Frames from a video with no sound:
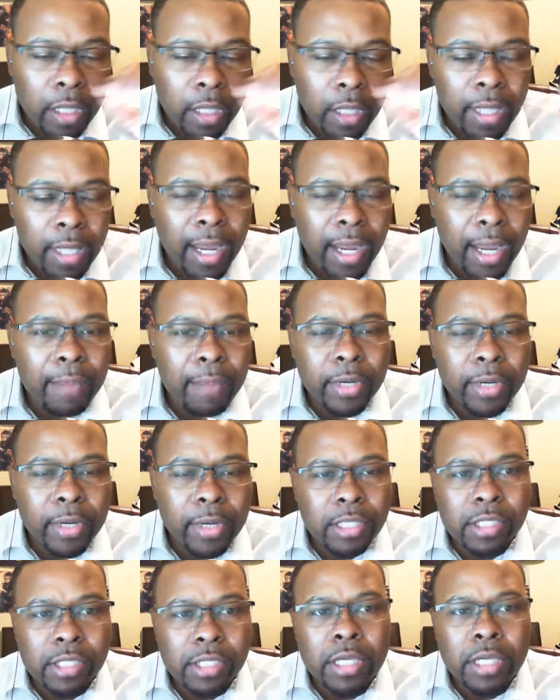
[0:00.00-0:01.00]
that
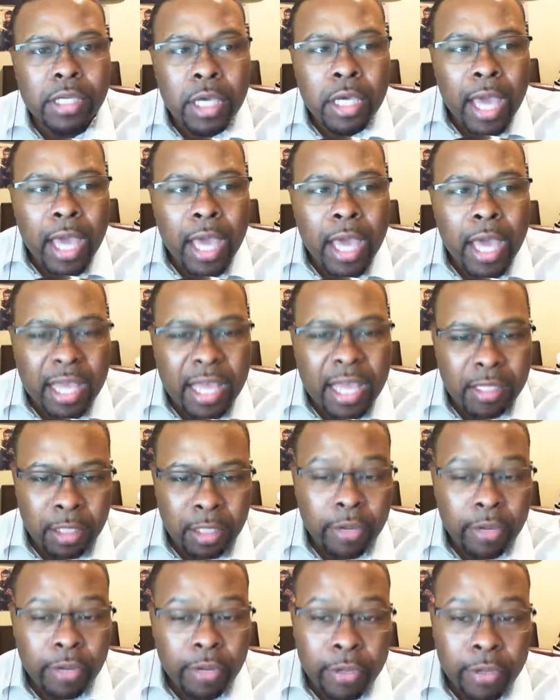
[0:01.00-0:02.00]
hybrid engine has
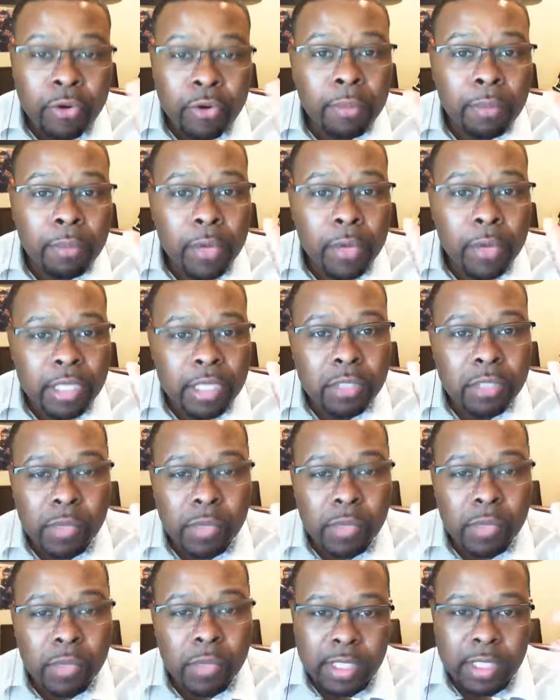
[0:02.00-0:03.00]
their normal engine
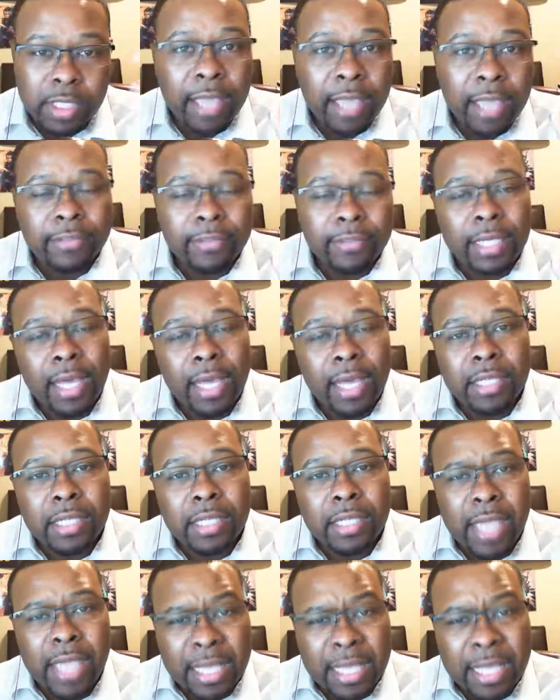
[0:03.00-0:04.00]
with Skyactiv
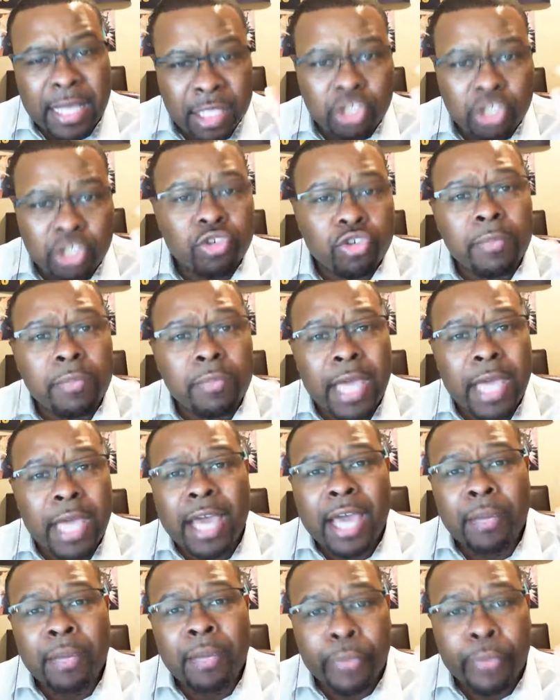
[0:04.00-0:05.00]
technology has an extremely
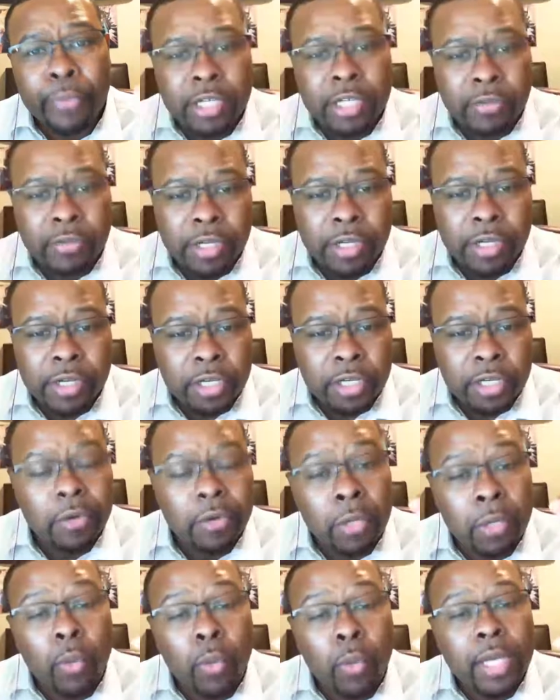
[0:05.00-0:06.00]
high compression
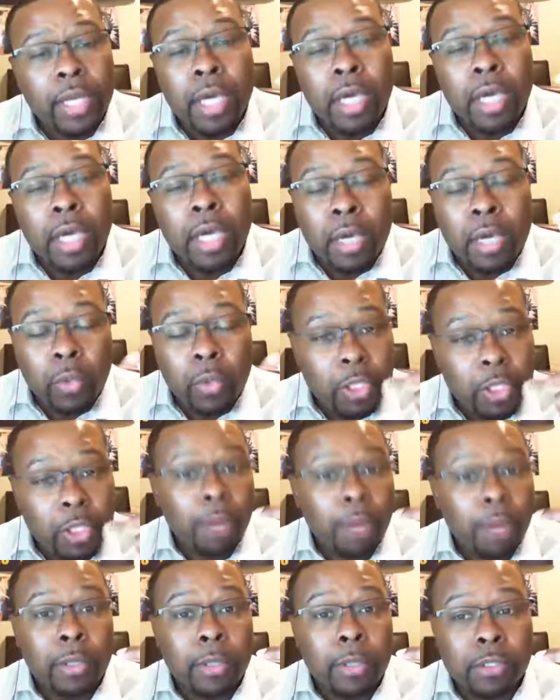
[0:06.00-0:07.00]
ratio. And what
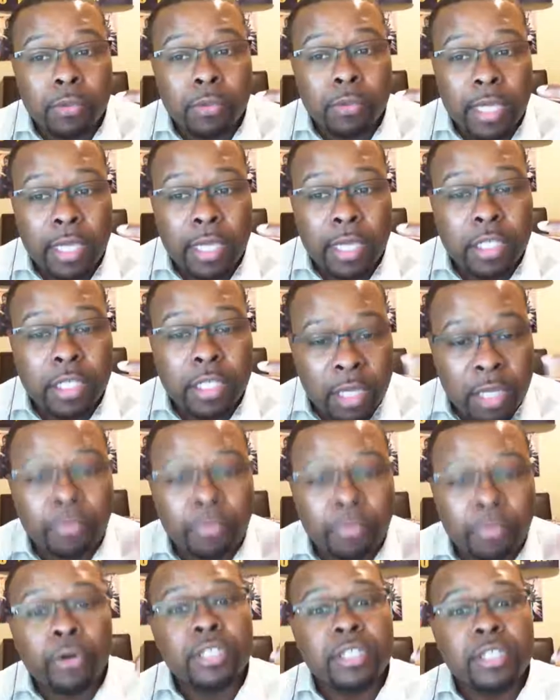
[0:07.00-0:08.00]
turbos do, they just
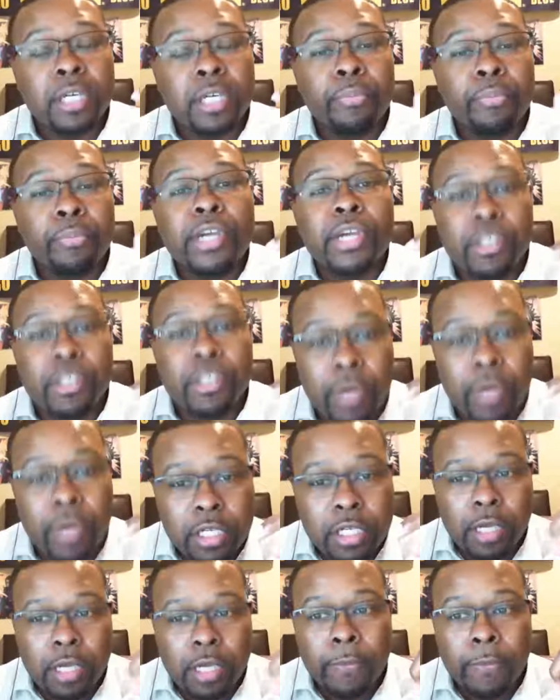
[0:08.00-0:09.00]
increase the compression
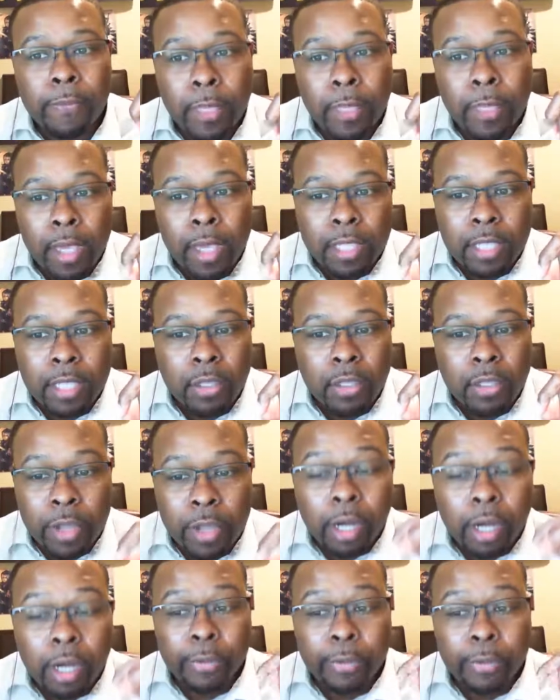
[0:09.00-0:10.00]
ratio. And so
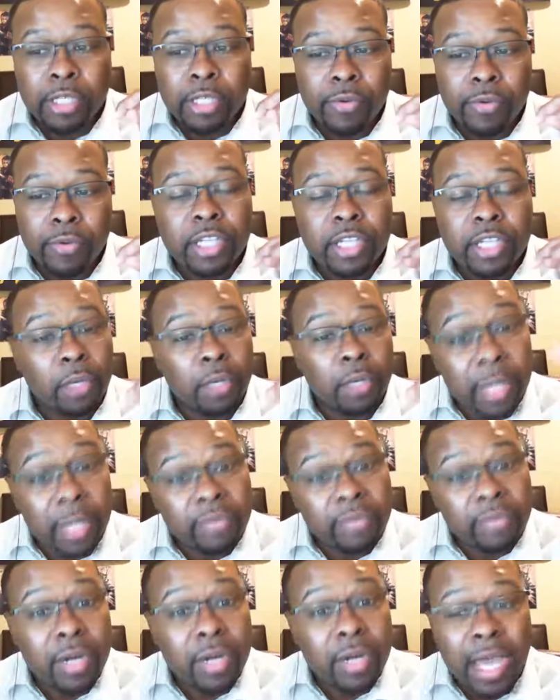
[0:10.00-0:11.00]
their compression ratio,
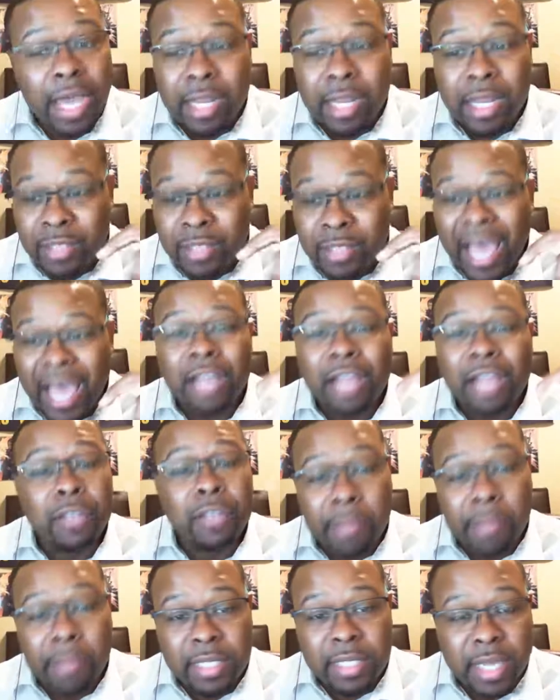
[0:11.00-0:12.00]
believe it or not, is higher than
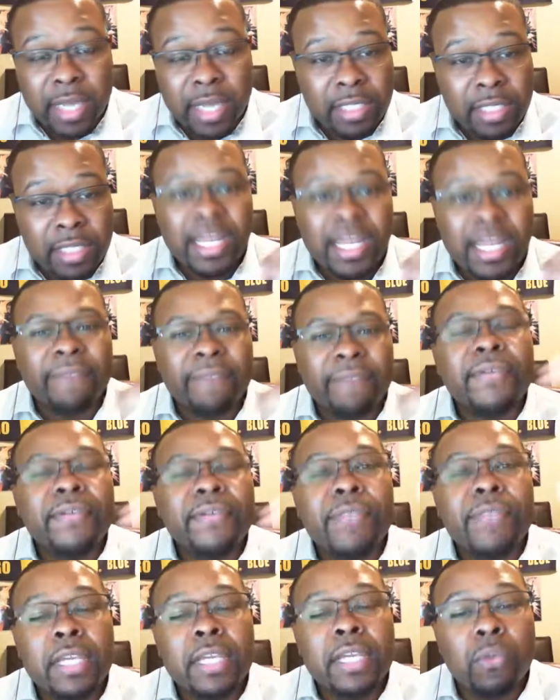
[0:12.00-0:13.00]
the Mustangs. It's like
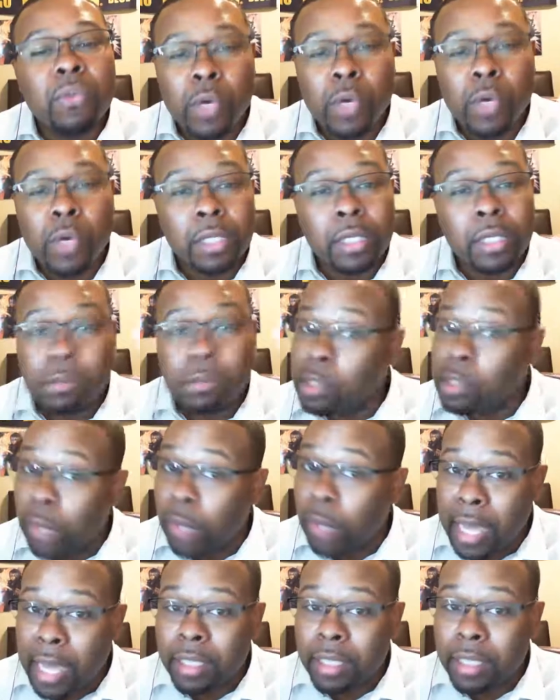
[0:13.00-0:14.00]
15-1. No
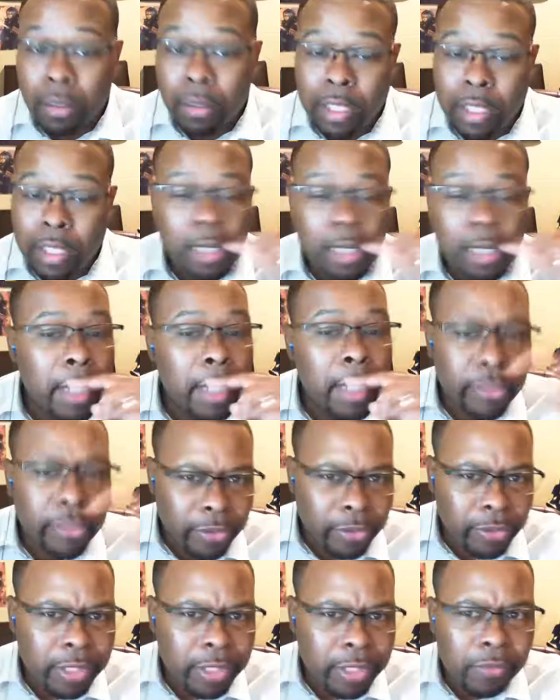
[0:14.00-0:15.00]
lie. Go look it up.
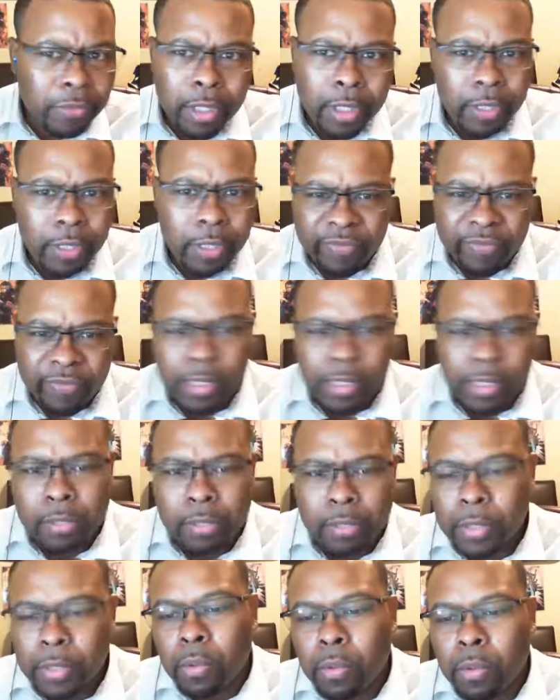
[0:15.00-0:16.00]
13-1 and
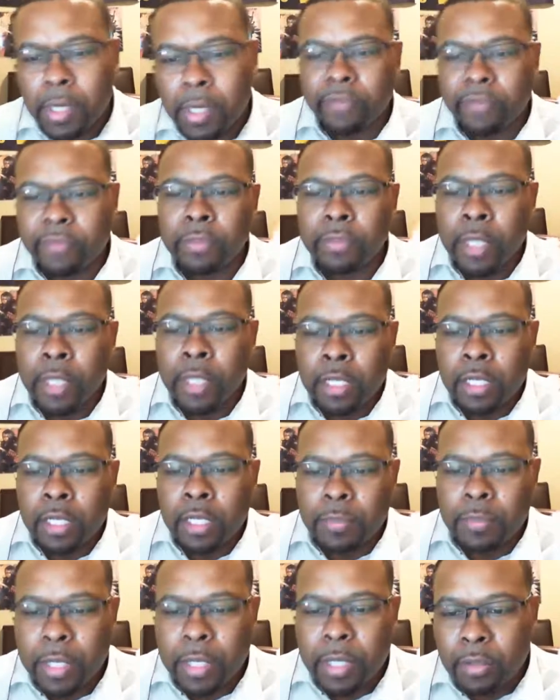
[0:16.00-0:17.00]
50-1 or whatever,
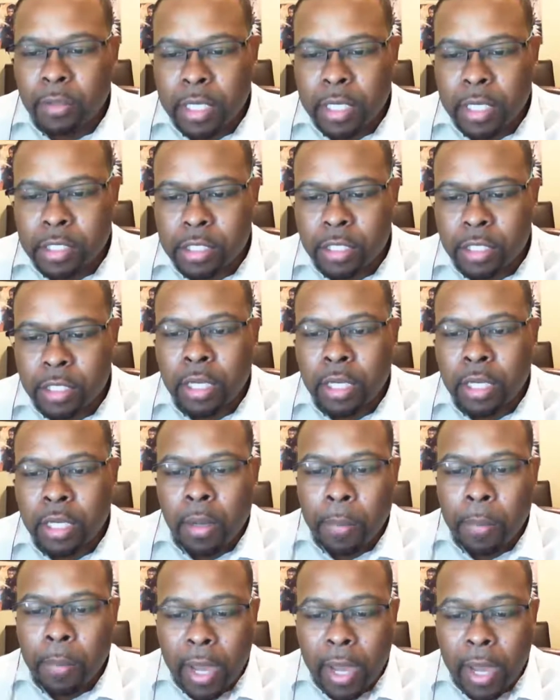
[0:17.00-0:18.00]
depending on the engine.
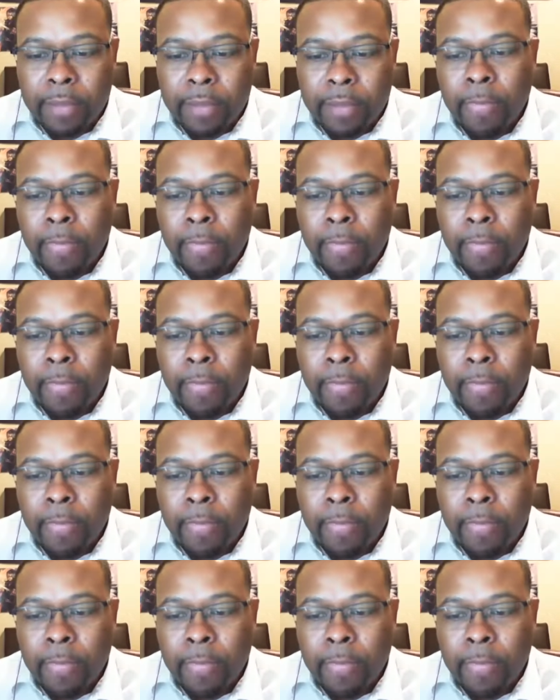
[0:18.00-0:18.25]
But